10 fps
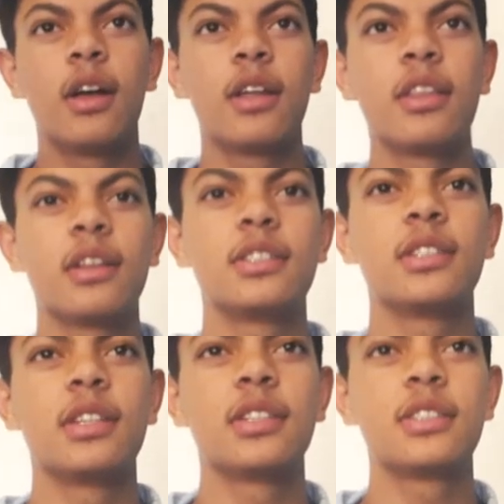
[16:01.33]
I think it's
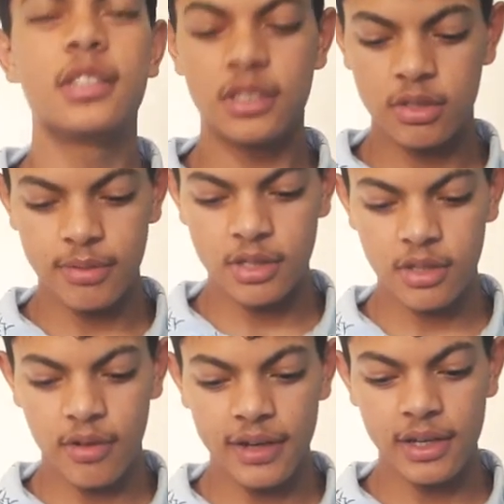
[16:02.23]
this. This is supposed to go
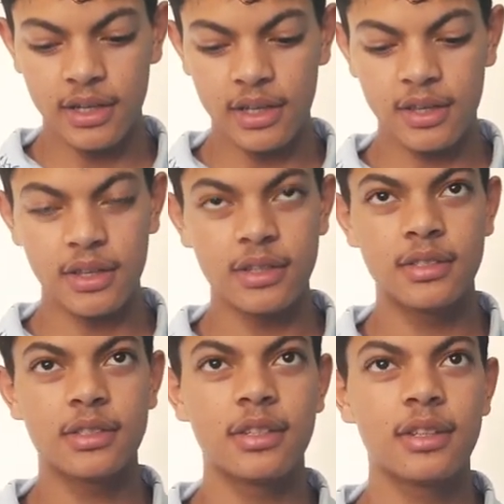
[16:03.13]
underneath
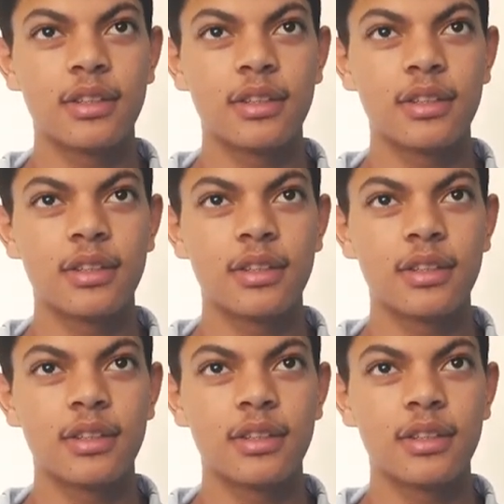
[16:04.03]
this.